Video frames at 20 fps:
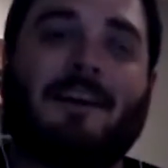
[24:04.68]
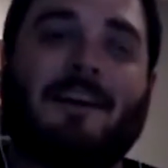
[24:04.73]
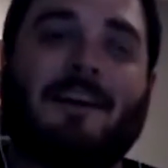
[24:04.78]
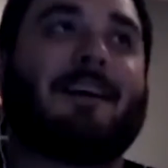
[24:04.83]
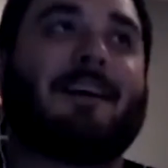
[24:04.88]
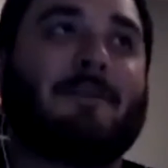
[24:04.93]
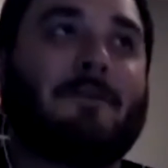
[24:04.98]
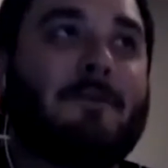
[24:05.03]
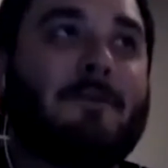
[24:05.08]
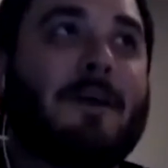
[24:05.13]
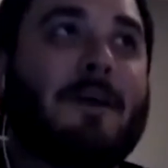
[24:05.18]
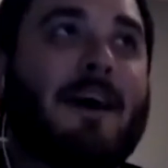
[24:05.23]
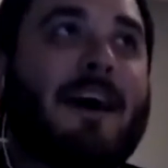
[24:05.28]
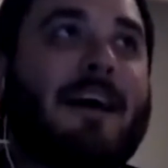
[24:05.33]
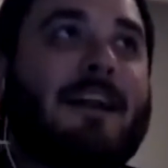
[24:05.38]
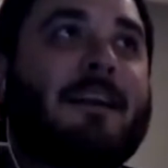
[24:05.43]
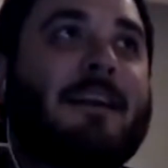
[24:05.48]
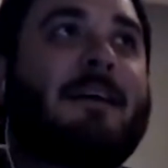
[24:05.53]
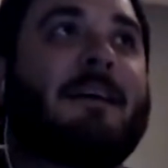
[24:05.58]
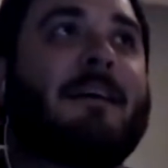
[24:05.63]
Knew
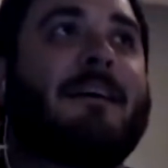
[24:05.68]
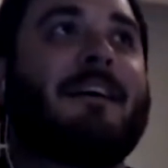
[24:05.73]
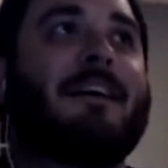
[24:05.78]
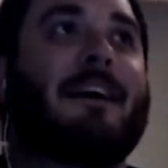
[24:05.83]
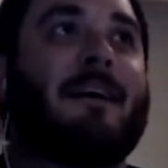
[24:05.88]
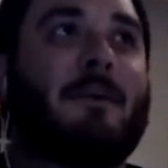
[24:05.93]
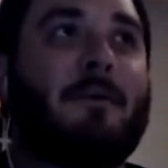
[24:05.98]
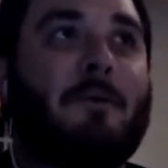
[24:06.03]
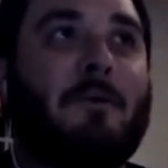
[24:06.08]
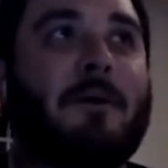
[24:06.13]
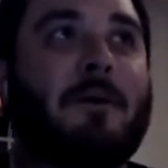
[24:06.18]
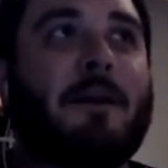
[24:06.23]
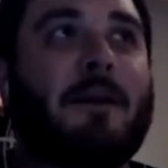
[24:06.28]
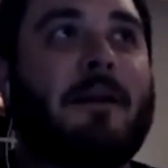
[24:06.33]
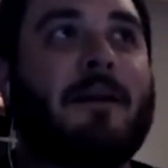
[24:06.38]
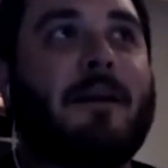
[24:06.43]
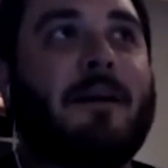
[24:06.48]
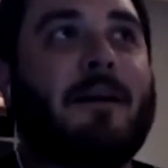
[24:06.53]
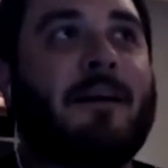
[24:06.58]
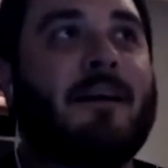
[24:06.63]
that. I knew it.
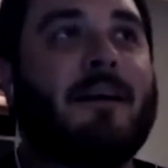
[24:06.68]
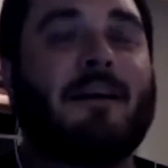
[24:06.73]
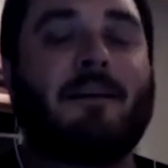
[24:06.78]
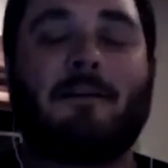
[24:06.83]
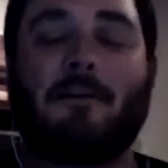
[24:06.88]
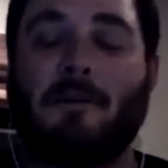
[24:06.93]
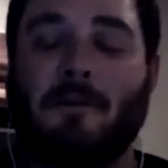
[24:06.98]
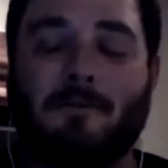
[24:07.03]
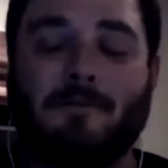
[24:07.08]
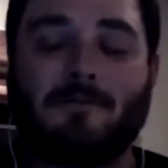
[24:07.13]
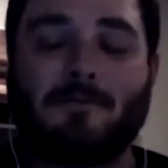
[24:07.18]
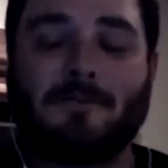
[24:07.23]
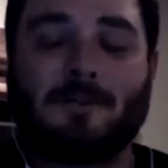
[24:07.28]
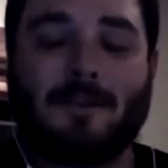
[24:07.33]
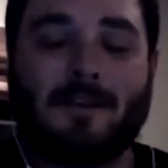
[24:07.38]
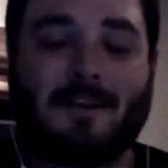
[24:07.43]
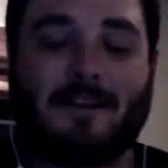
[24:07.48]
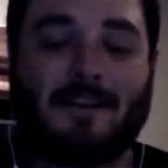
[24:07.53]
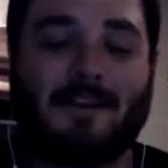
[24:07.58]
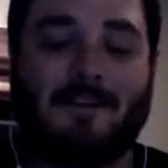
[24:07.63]
Never
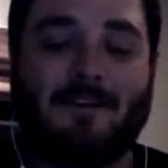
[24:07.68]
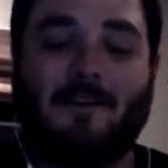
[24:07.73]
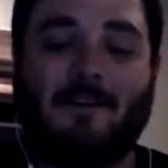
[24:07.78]
seen it.